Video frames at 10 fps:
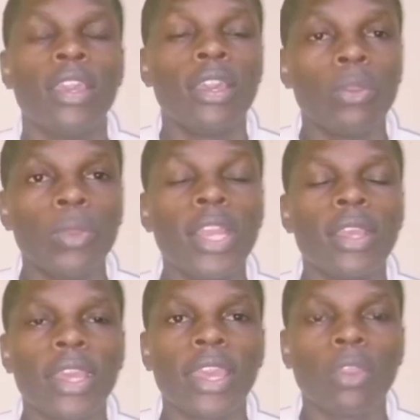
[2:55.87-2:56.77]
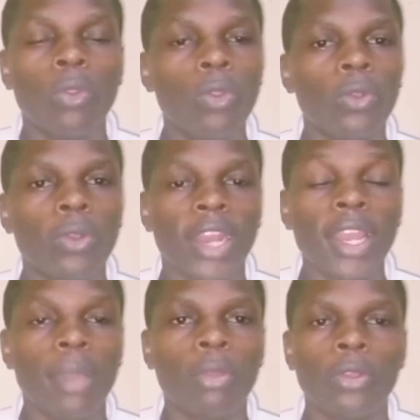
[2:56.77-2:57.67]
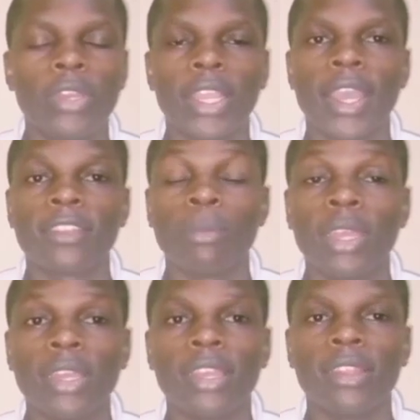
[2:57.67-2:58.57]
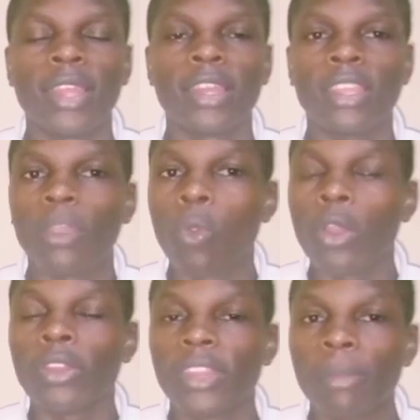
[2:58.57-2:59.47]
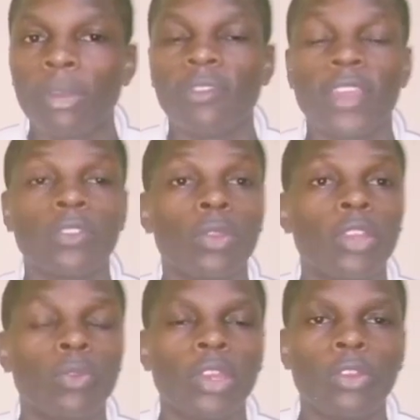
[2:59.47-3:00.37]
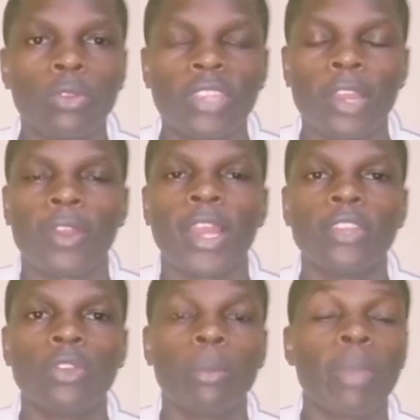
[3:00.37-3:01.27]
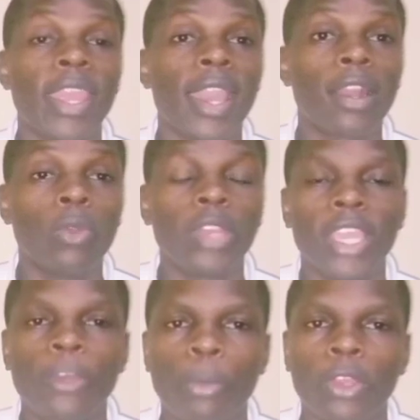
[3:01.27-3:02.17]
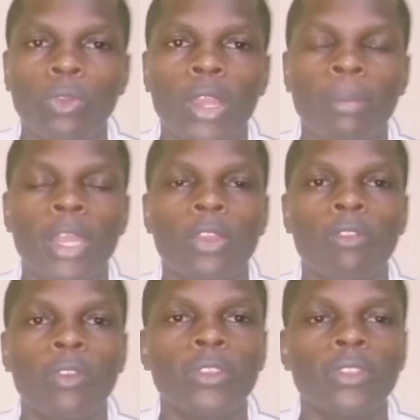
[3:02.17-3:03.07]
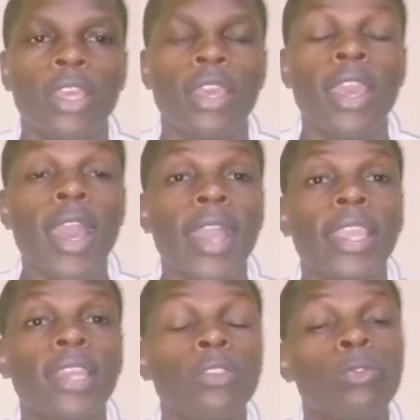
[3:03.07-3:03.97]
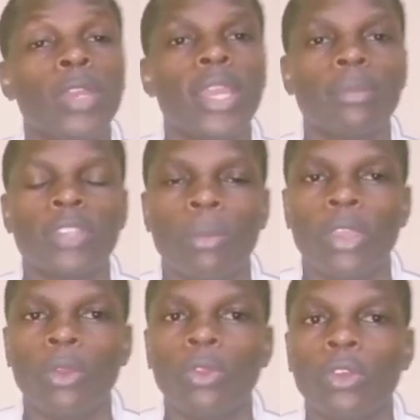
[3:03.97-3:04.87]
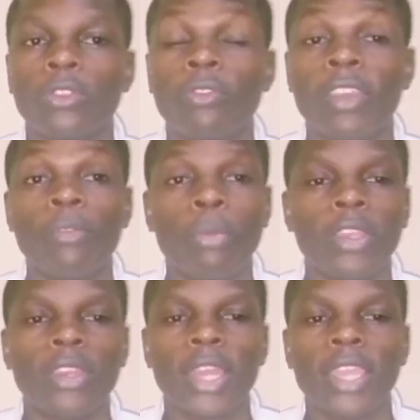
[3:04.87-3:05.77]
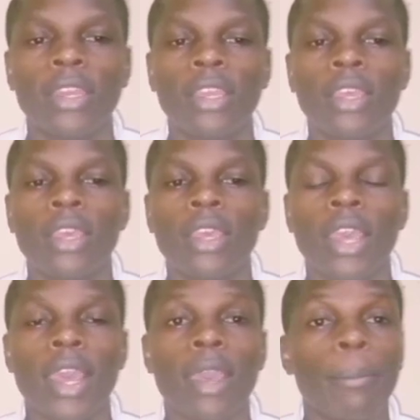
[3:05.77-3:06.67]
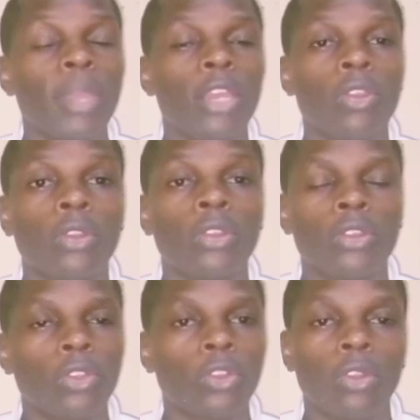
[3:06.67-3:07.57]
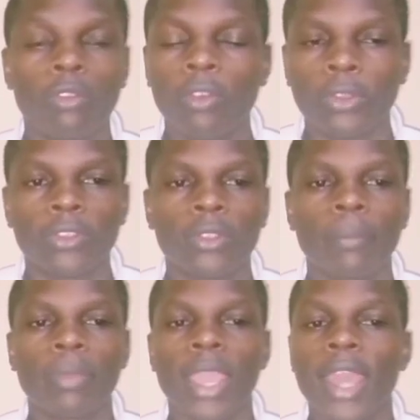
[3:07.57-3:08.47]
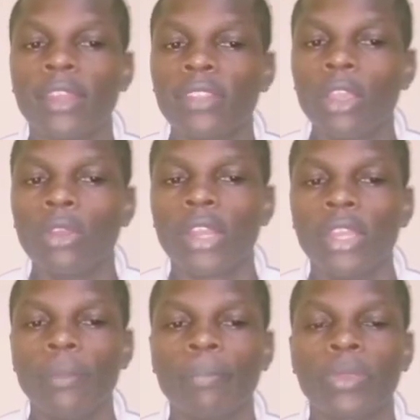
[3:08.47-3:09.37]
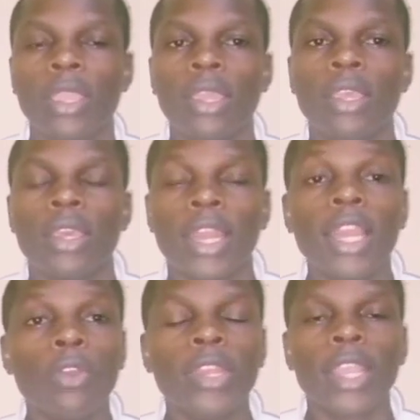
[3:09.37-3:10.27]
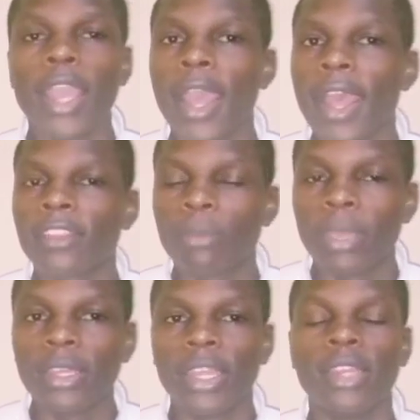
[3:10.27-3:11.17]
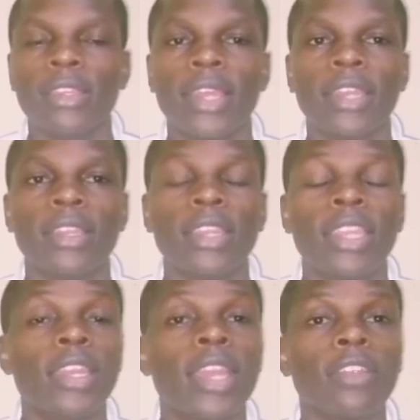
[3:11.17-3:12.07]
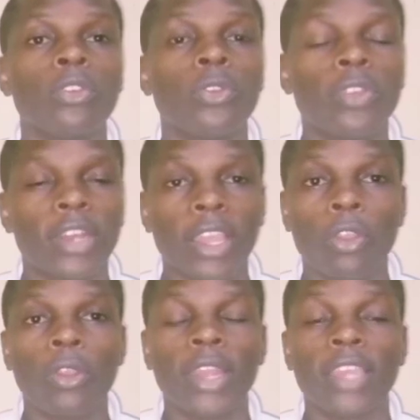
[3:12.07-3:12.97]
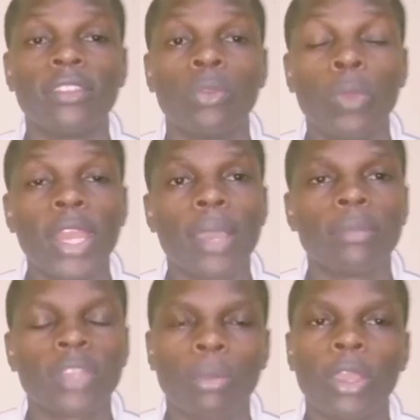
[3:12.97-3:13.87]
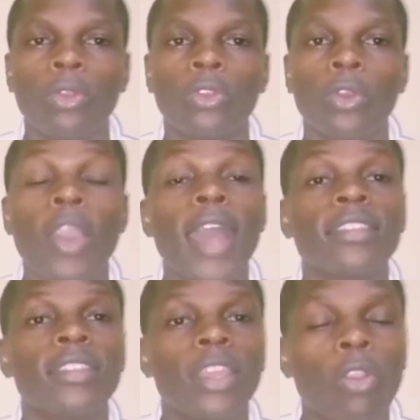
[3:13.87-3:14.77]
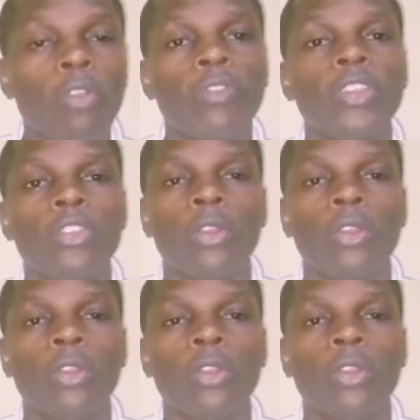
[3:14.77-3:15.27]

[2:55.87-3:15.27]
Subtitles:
Raila Amolo Odinga has maintained that he won the previous 2022 general election by around 8.1 million votes against William Samoei Ruto's 5.9 million total votes. And secondly, Raila Odinga has maintained that he does not recognize William Samoei Ruto as the official